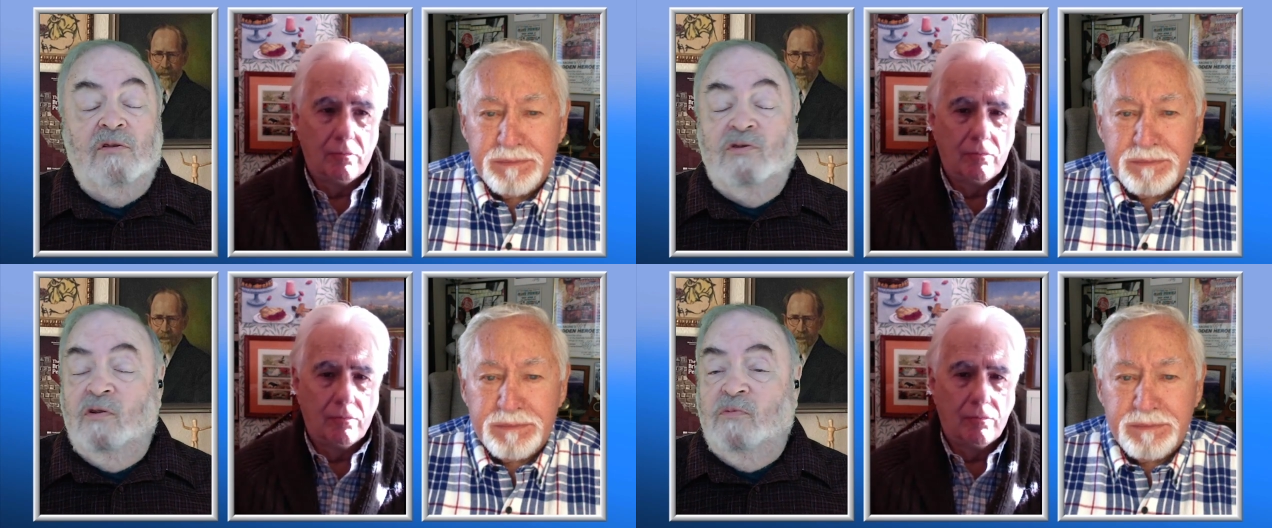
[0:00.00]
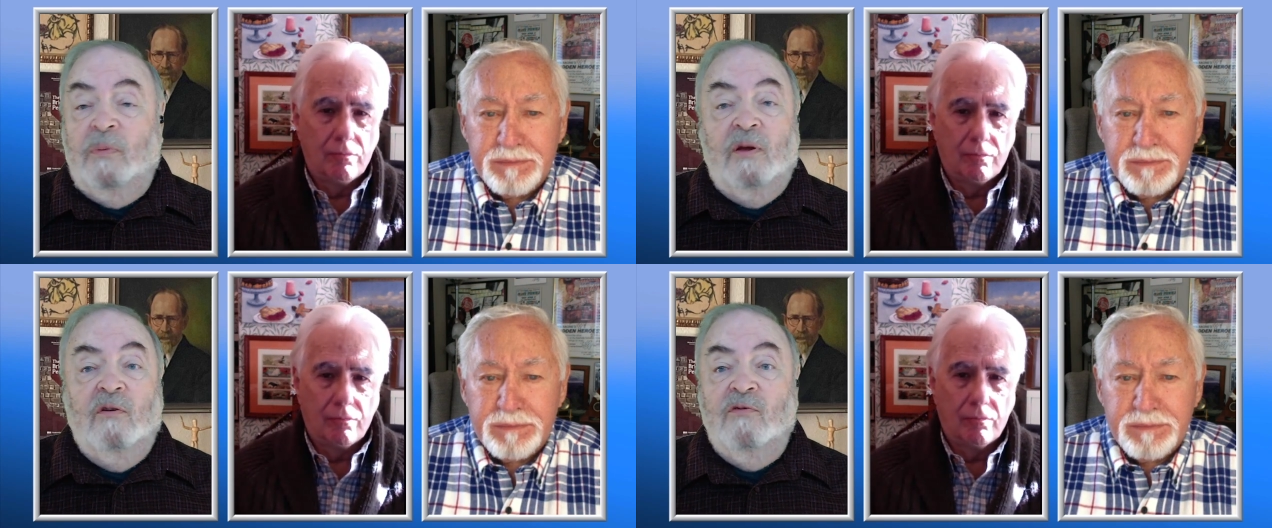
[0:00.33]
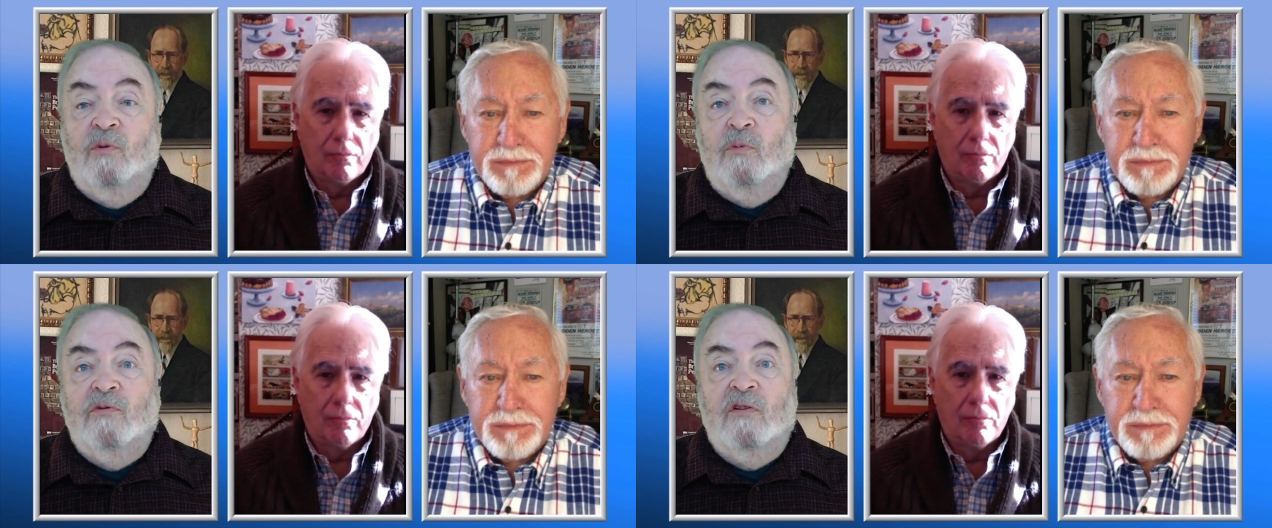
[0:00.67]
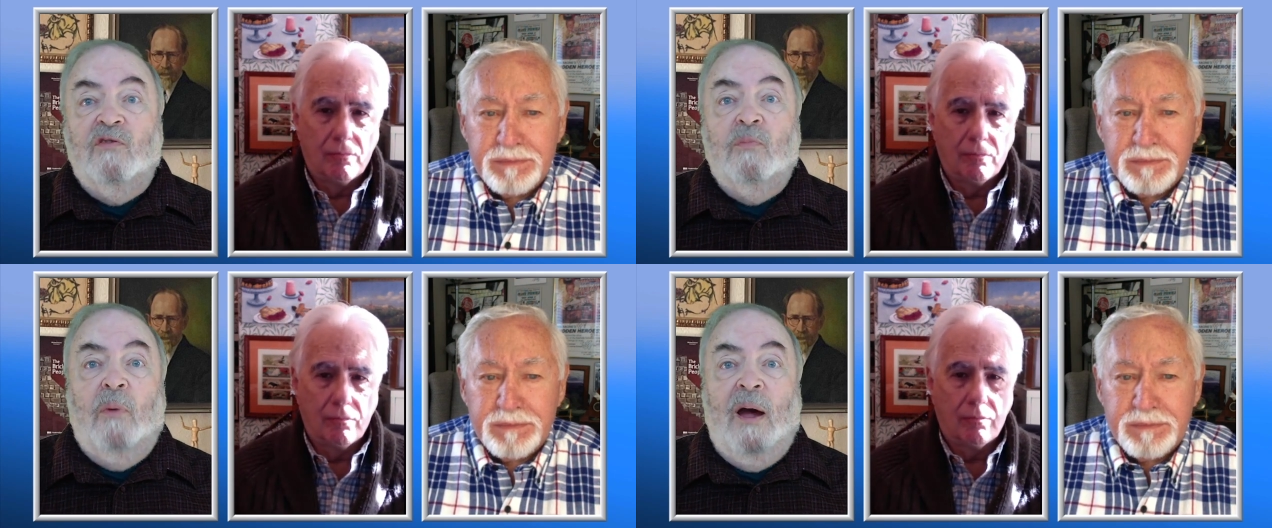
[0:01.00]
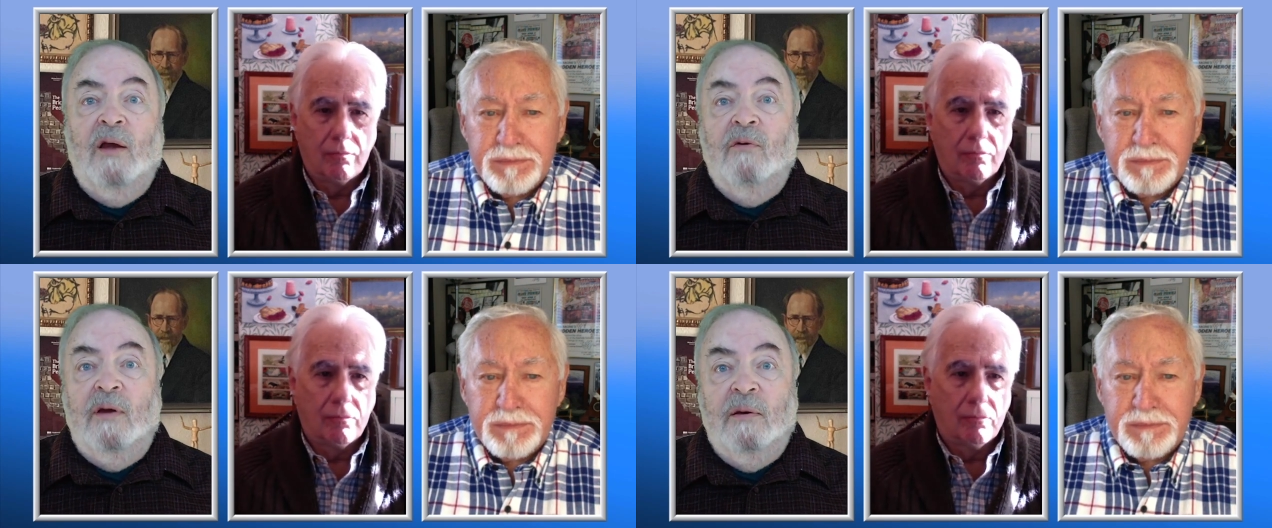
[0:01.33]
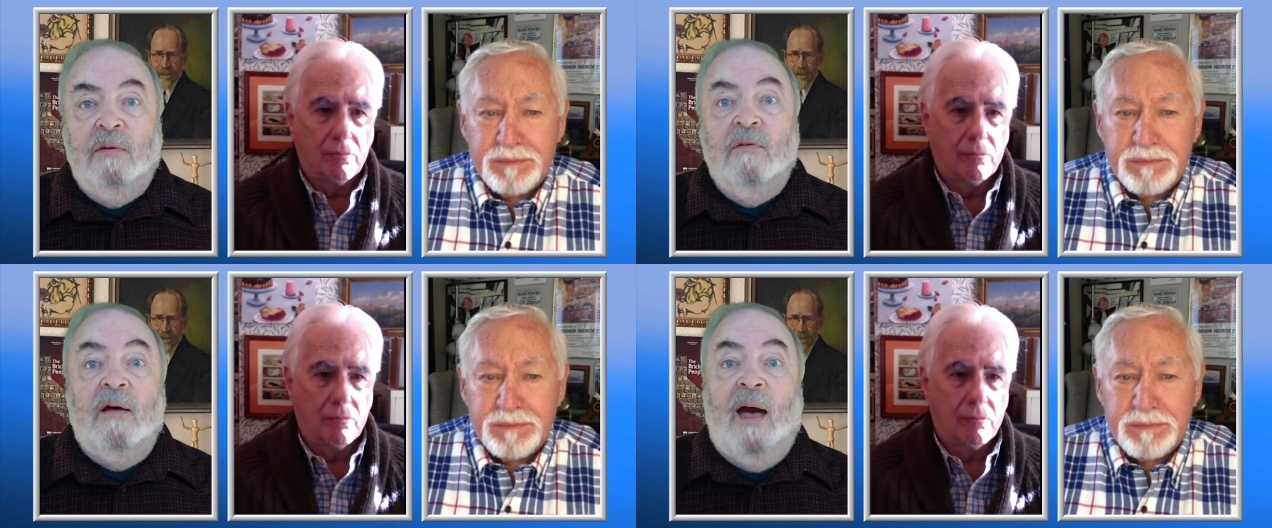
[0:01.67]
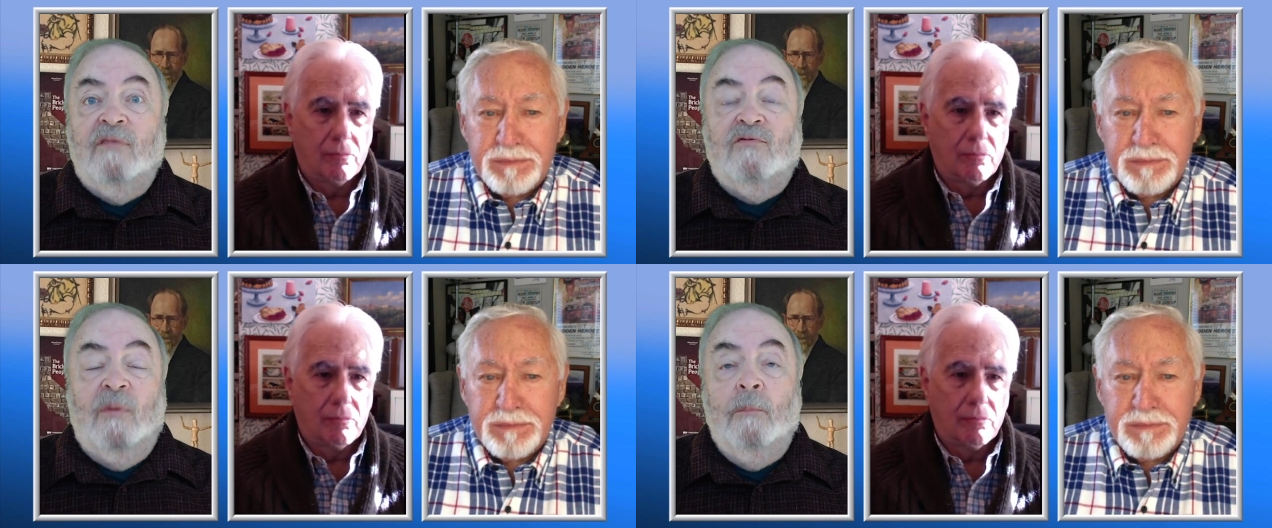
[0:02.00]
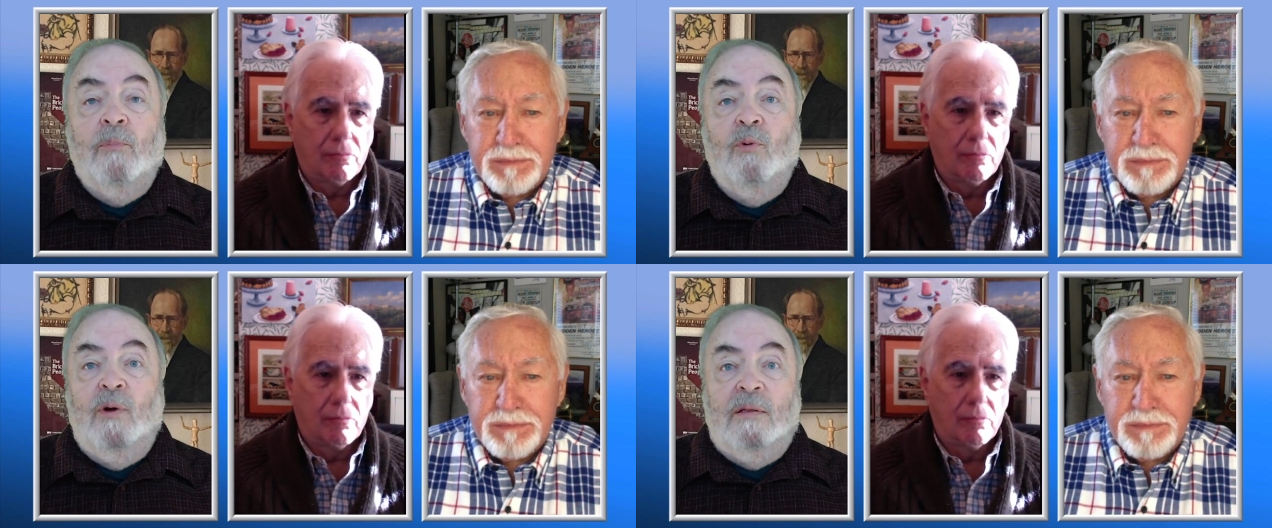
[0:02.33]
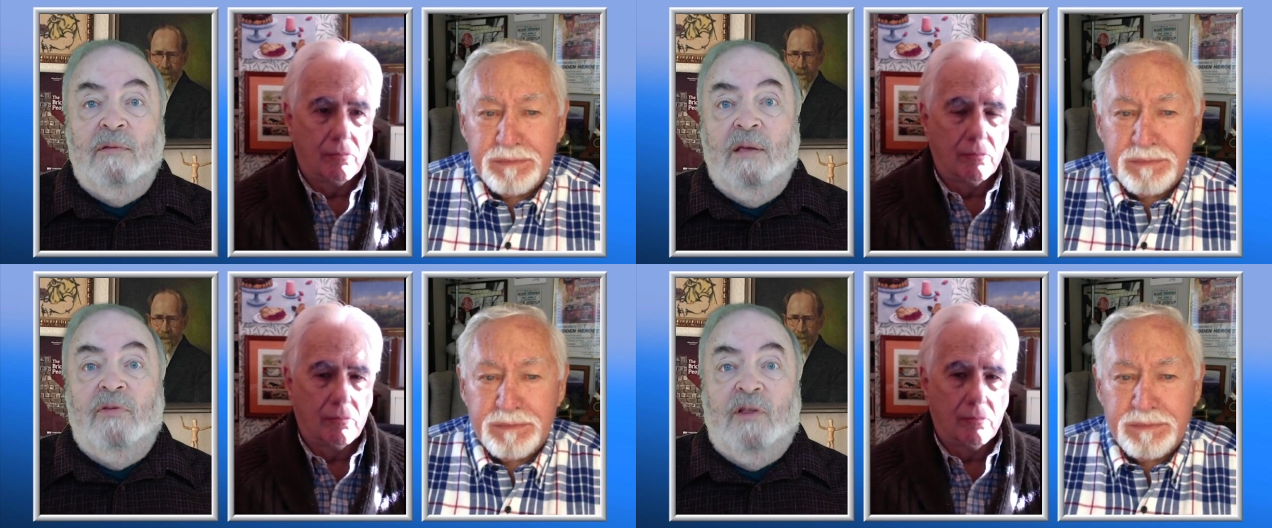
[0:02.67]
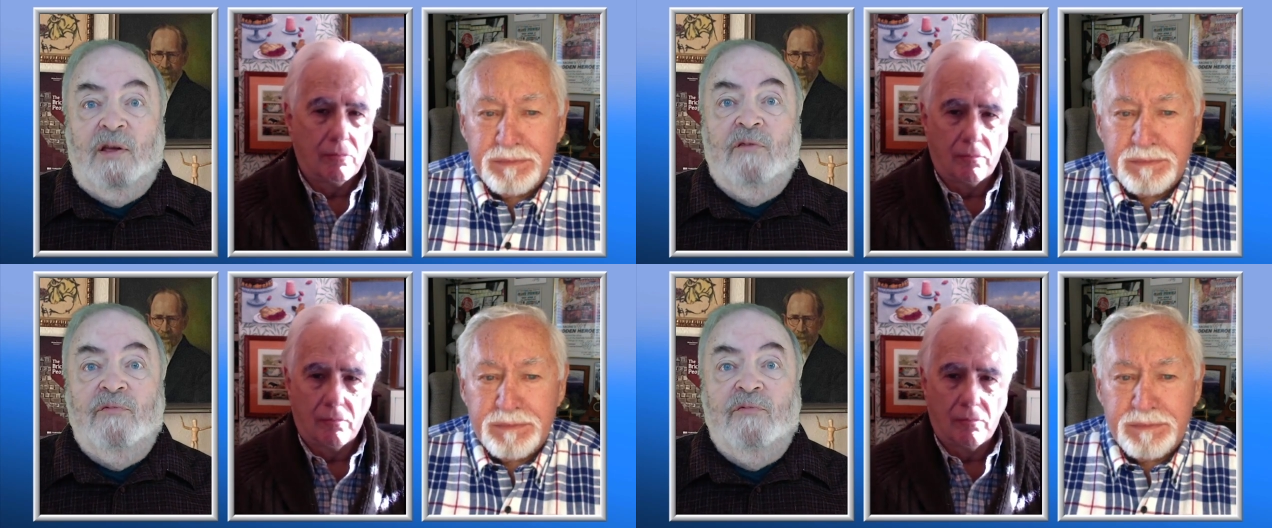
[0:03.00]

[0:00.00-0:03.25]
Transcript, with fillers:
Speaker 1: just because it was expiring at some point in the near